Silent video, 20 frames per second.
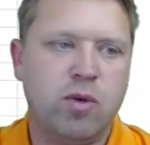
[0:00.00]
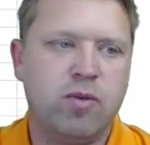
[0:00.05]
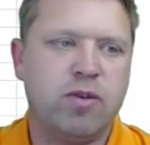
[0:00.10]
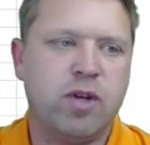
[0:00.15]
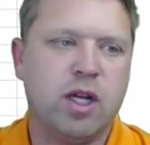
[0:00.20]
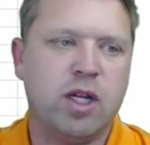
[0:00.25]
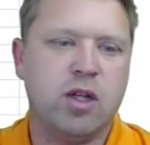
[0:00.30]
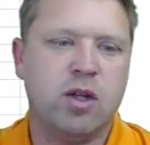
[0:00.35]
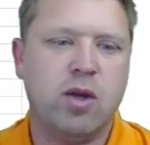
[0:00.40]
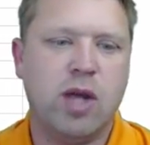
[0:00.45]

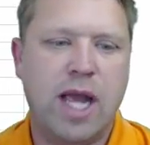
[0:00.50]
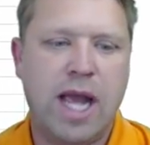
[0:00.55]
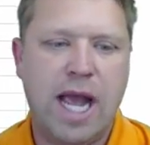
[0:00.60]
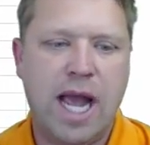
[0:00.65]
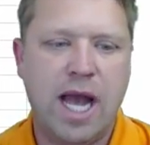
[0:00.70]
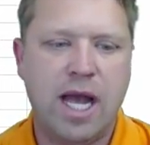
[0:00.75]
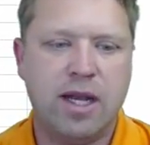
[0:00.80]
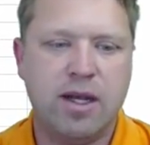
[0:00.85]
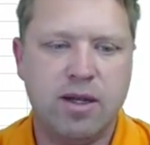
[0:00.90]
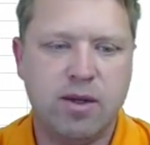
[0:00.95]
we've got to
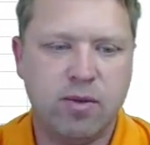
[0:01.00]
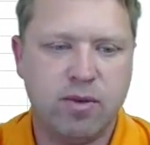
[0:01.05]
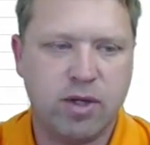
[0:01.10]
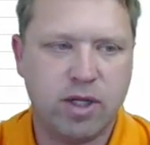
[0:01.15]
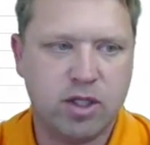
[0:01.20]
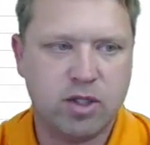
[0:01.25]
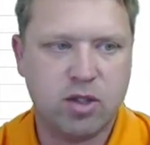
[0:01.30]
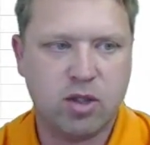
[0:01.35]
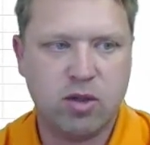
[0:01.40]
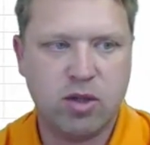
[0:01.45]
add,
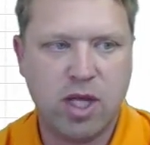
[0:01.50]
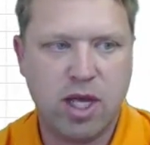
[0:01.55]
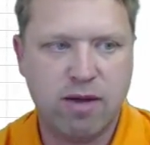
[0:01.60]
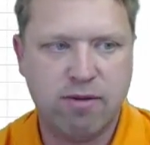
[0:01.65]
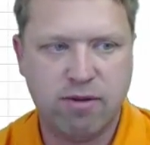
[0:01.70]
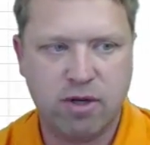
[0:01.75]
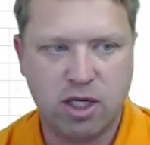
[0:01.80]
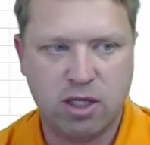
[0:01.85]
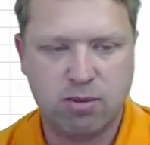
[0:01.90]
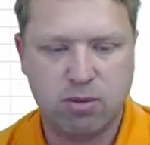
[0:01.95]
we've got to turn
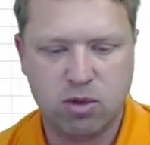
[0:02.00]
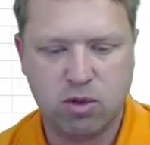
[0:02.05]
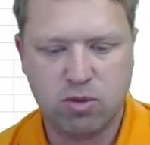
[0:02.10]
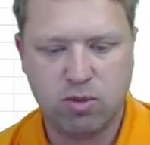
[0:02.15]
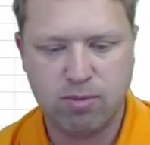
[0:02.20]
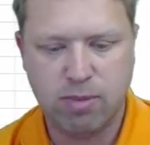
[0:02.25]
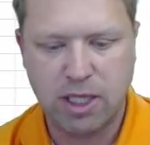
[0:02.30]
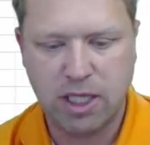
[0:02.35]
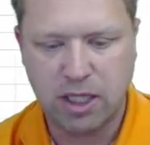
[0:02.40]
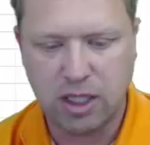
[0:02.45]
that
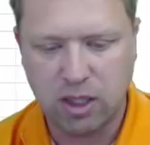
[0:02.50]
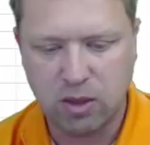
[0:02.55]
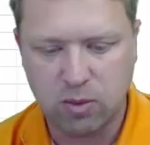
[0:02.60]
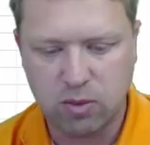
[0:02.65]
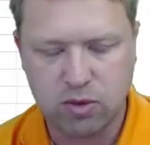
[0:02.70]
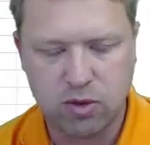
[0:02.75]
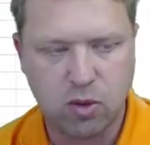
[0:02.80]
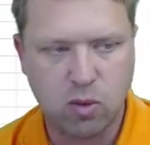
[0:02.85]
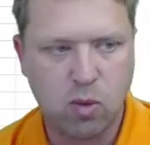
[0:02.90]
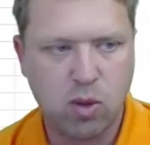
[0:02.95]
variable, make it
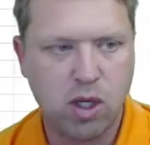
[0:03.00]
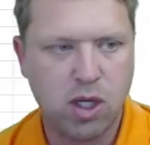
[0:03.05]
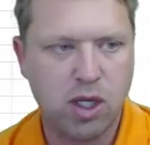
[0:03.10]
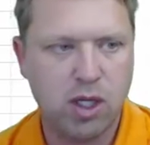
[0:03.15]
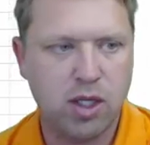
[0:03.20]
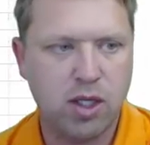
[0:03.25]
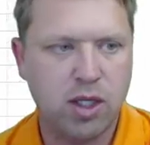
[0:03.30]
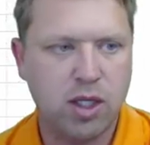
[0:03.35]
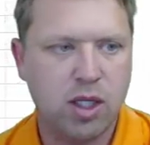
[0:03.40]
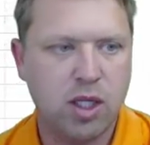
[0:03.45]
equal to
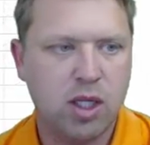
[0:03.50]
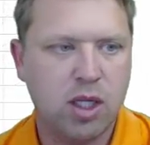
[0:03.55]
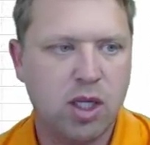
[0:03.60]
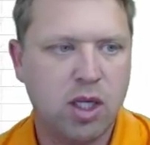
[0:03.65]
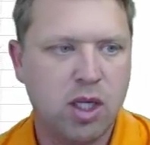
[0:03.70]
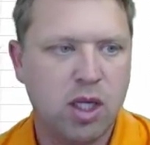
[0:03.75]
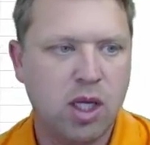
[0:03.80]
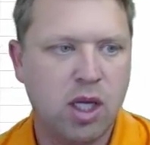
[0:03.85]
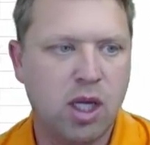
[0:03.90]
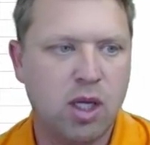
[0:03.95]
one,
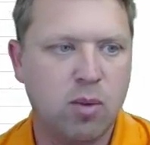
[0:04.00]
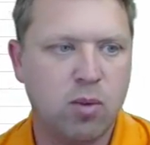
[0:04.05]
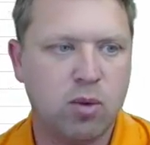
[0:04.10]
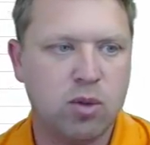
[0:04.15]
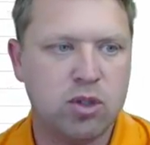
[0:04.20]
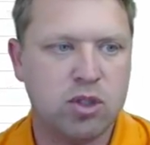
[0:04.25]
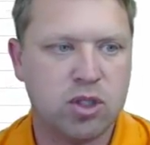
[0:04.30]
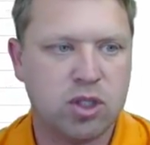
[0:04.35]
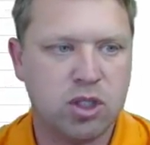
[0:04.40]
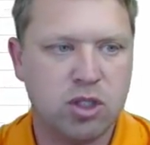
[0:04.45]

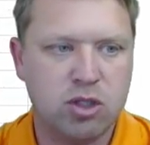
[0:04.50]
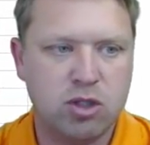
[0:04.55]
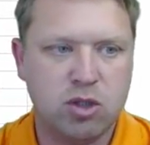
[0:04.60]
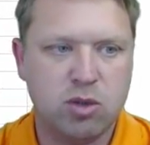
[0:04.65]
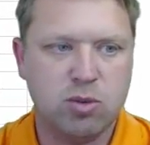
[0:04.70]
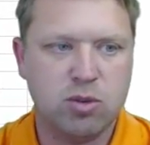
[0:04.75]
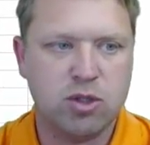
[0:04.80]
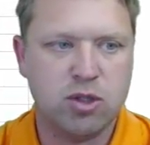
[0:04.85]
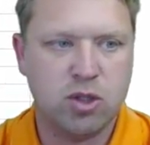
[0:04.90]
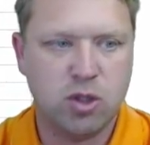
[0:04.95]
and we're just
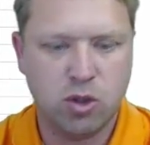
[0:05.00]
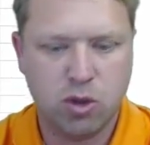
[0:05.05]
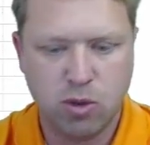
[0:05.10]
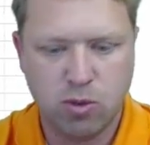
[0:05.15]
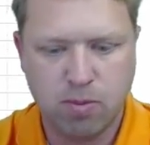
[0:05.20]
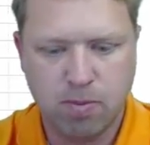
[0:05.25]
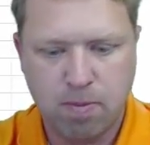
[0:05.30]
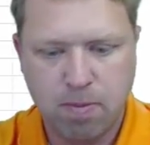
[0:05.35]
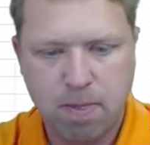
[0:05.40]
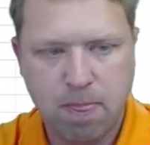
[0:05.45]
going to do
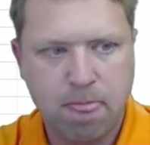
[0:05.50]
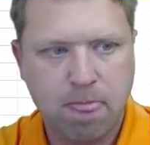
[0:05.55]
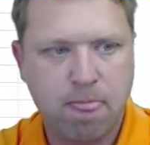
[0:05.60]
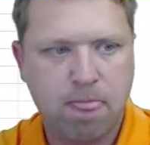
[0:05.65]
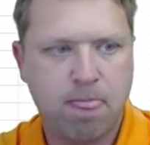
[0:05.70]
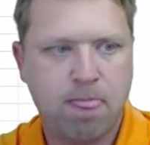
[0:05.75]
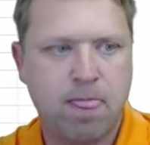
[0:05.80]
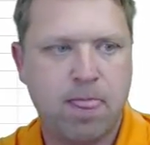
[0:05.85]
resume,